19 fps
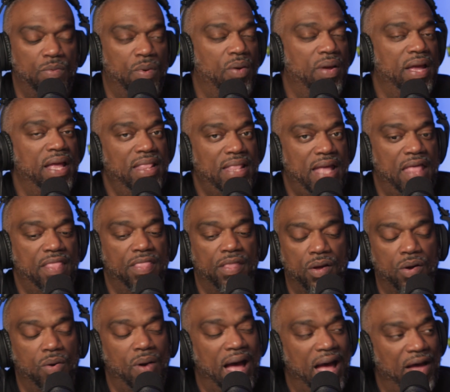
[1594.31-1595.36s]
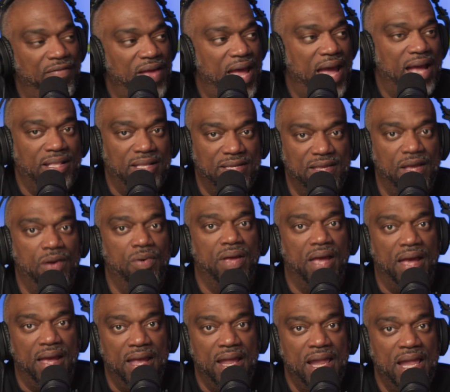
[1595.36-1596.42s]
Well, in that though, I've had to say,
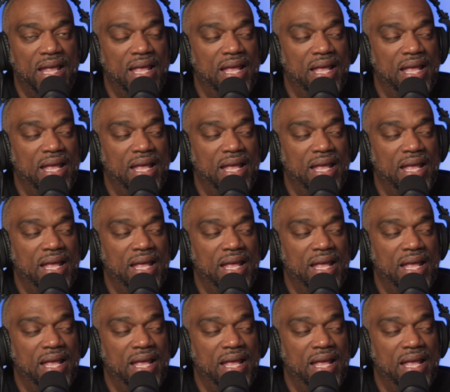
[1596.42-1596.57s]
okay,